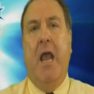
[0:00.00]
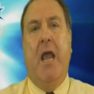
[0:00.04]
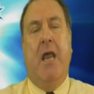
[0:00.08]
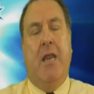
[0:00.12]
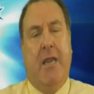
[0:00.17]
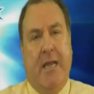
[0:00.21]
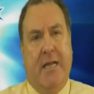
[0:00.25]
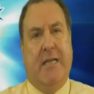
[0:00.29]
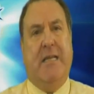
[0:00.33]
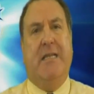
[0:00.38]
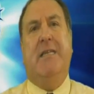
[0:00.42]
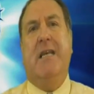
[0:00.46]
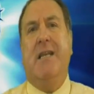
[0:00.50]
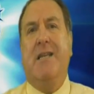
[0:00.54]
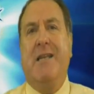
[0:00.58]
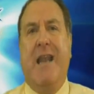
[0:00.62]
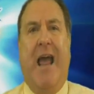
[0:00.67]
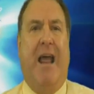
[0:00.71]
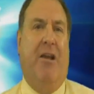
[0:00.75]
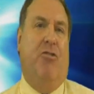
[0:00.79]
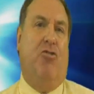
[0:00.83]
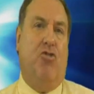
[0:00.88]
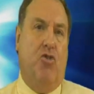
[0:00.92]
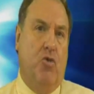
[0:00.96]
This is a
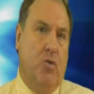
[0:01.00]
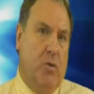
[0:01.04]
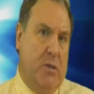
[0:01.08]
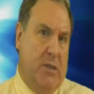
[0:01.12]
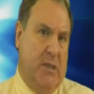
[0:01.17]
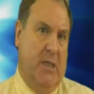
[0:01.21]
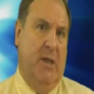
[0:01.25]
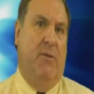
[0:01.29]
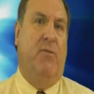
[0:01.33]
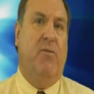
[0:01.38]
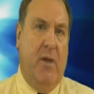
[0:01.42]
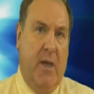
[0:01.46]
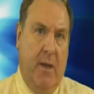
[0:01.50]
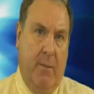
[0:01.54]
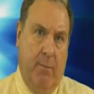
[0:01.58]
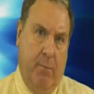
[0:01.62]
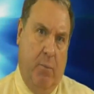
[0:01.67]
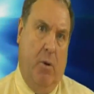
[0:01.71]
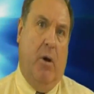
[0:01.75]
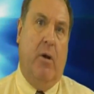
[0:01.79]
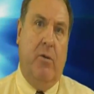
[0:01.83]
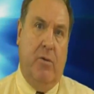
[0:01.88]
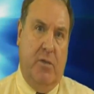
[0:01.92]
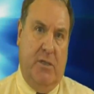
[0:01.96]
natural sifting
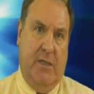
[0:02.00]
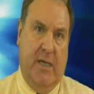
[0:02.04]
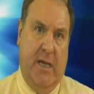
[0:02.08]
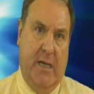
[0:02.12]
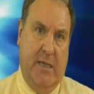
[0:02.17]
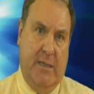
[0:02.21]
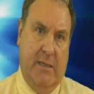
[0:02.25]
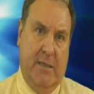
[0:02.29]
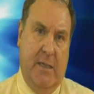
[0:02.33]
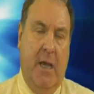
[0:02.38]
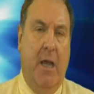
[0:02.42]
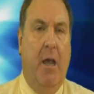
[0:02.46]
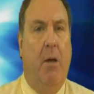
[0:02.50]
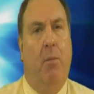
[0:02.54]
process.